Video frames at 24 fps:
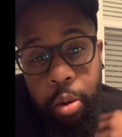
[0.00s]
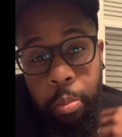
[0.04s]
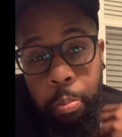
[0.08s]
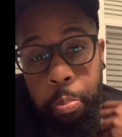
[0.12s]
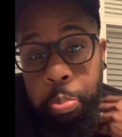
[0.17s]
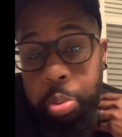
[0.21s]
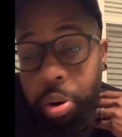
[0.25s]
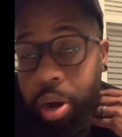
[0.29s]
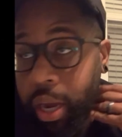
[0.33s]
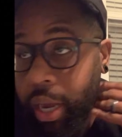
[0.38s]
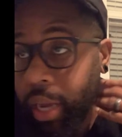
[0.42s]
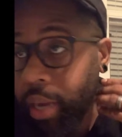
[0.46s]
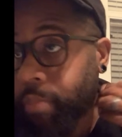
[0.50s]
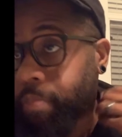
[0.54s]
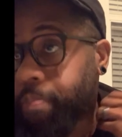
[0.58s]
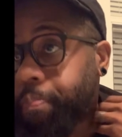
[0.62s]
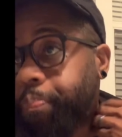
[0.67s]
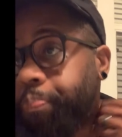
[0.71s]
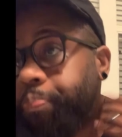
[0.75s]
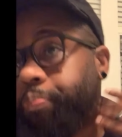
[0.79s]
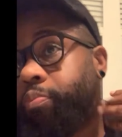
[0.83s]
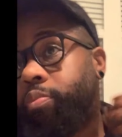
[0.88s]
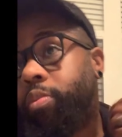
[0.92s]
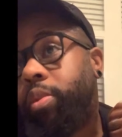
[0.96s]
But
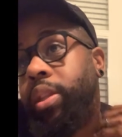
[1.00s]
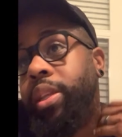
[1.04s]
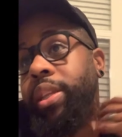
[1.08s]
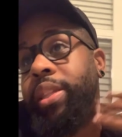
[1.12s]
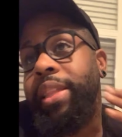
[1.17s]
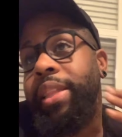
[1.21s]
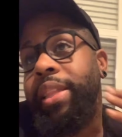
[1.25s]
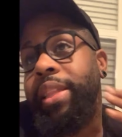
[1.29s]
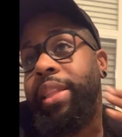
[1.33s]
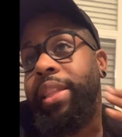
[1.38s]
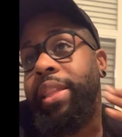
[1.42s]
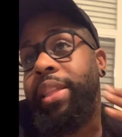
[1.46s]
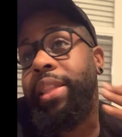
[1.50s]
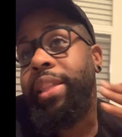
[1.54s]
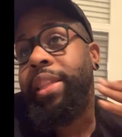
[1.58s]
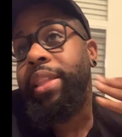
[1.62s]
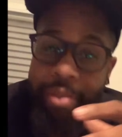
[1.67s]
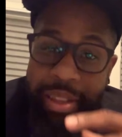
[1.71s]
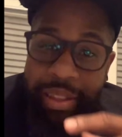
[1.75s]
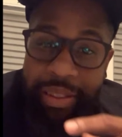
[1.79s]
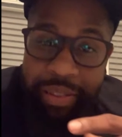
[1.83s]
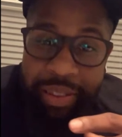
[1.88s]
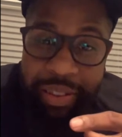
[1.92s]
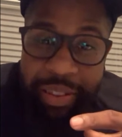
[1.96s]

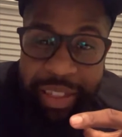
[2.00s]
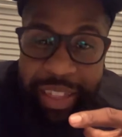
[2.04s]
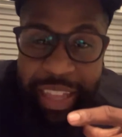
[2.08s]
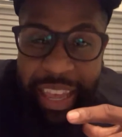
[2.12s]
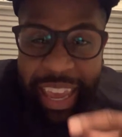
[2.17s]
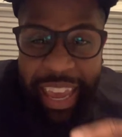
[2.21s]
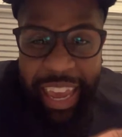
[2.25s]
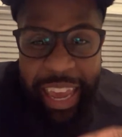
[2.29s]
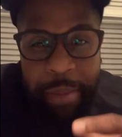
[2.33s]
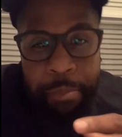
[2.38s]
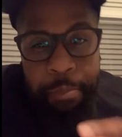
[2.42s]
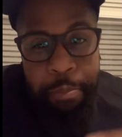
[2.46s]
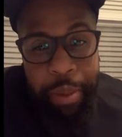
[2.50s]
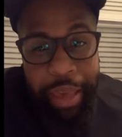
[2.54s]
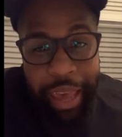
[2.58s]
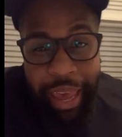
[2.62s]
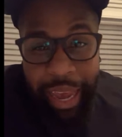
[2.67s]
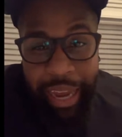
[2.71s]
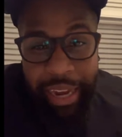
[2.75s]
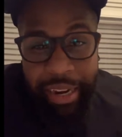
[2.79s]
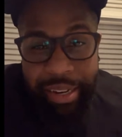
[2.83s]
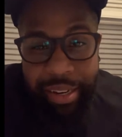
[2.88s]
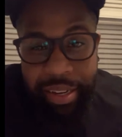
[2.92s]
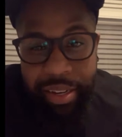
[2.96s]
the
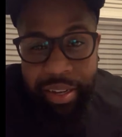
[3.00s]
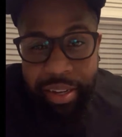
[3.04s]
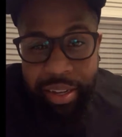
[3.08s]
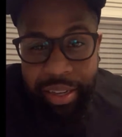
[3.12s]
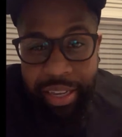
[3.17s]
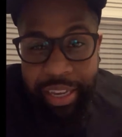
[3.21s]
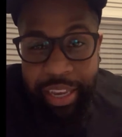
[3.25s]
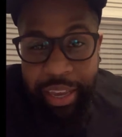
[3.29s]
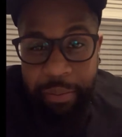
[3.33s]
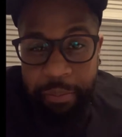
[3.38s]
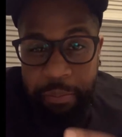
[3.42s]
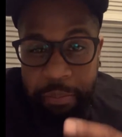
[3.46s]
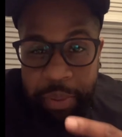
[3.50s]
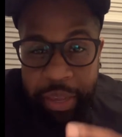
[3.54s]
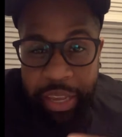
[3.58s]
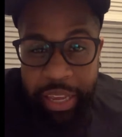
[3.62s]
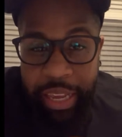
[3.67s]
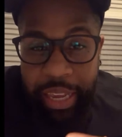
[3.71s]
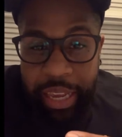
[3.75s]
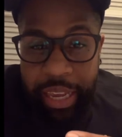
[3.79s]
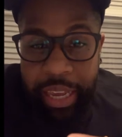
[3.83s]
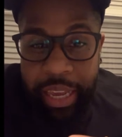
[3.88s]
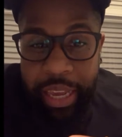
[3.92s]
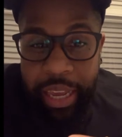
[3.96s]
impact can
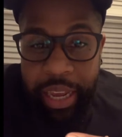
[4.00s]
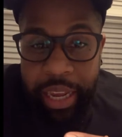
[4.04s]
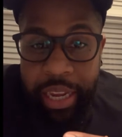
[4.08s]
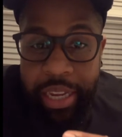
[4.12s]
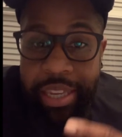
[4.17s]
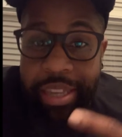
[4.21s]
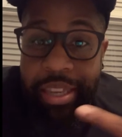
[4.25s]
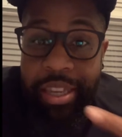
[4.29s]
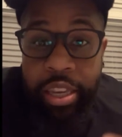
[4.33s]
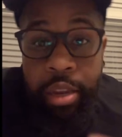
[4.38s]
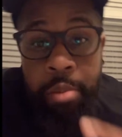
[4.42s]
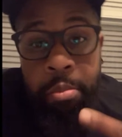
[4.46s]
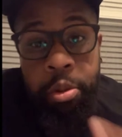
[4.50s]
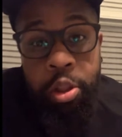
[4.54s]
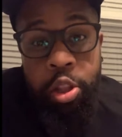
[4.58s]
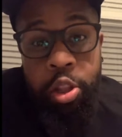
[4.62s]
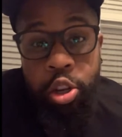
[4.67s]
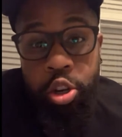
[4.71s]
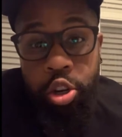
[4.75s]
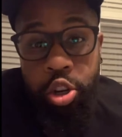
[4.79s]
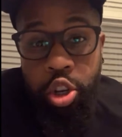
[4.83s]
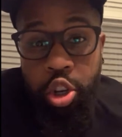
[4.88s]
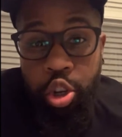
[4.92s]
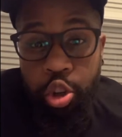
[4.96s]
be
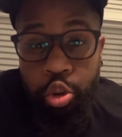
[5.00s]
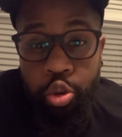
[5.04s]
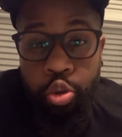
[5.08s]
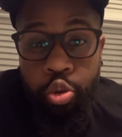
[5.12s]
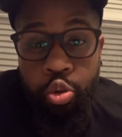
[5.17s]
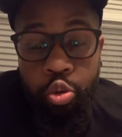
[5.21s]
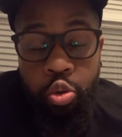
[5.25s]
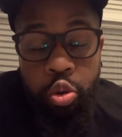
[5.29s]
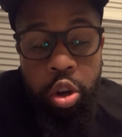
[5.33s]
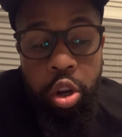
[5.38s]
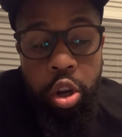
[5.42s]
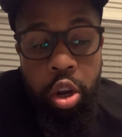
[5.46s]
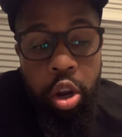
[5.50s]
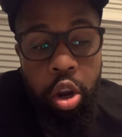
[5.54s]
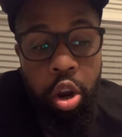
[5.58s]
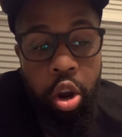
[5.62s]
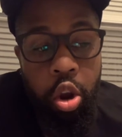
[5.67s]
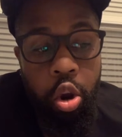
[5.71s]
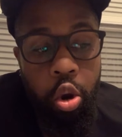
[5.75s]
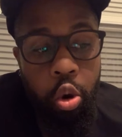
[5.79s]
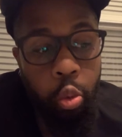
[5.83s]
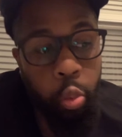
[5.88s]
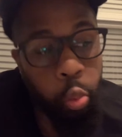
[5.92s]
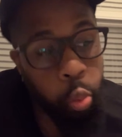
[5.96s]
similar to
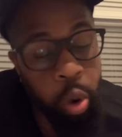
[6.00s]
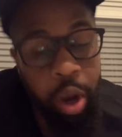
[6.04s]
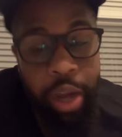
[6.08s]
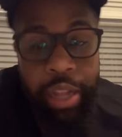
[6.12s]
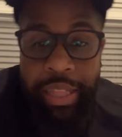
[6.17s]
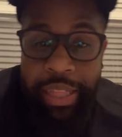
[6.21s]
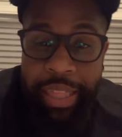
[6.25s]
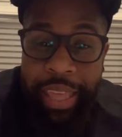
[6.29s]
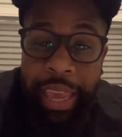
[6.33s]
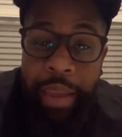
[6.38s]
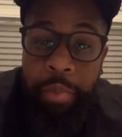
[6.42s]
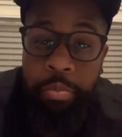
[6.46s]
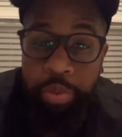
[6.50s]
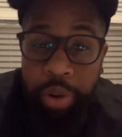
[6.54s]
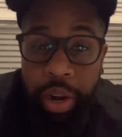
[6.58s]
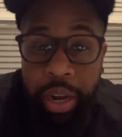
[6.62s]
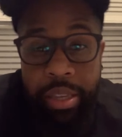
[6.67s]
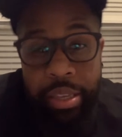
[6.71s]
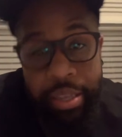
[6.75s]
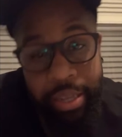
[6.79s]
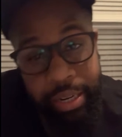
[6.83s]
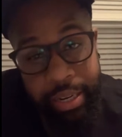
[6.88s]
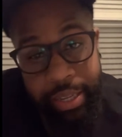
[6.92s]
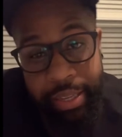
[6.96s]
what they
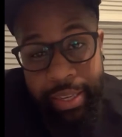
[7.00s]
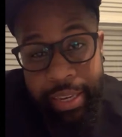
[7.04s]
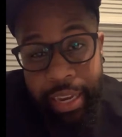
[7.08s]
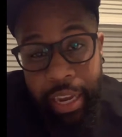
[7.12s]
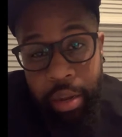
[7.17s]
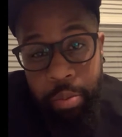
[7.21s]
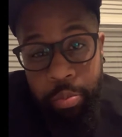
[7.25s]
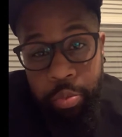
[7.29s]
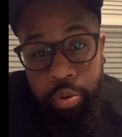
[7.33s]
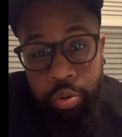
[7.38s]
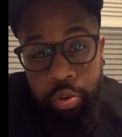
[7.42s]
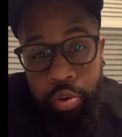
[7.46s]
brought to the table.